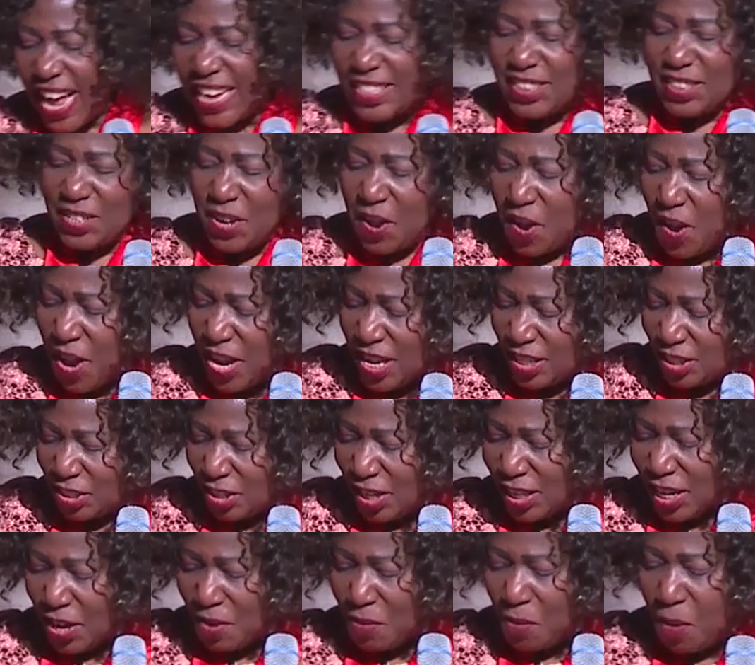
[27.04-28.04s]
let's go
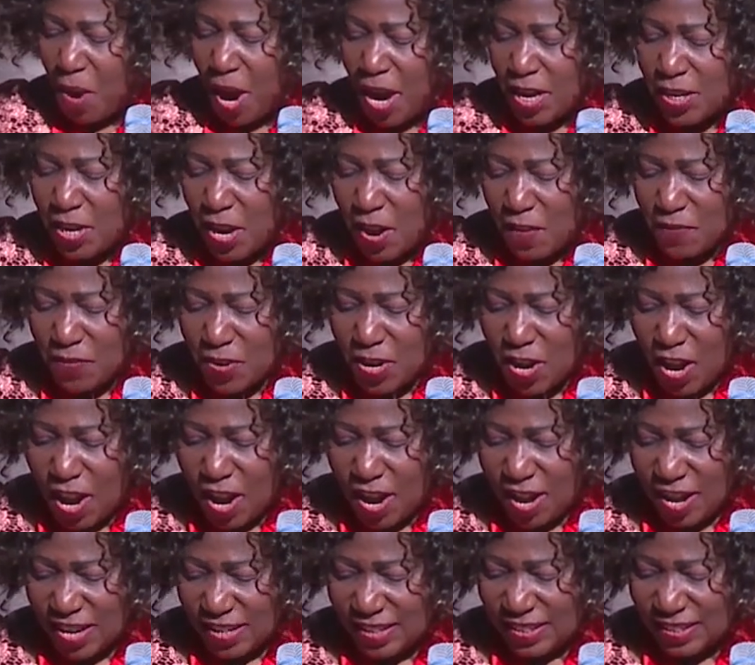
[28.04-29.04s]
into the Word of
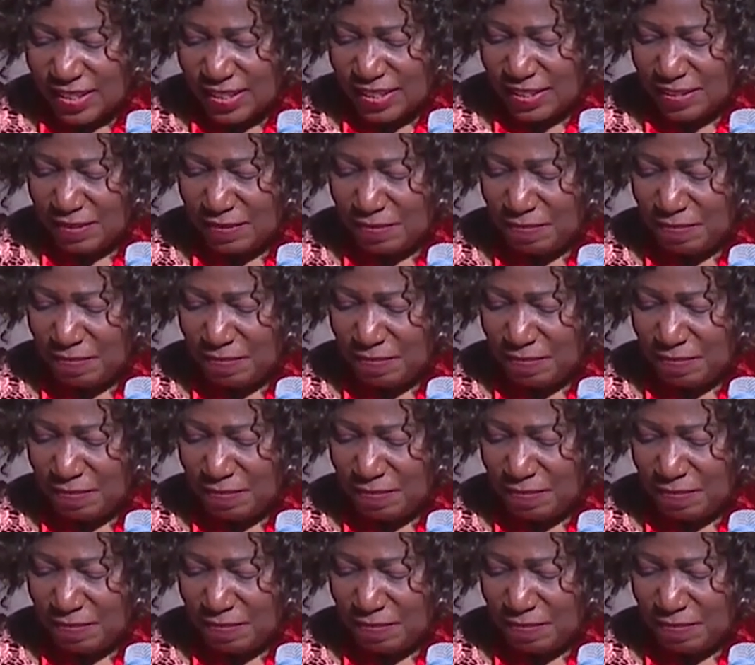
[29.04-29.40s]
God.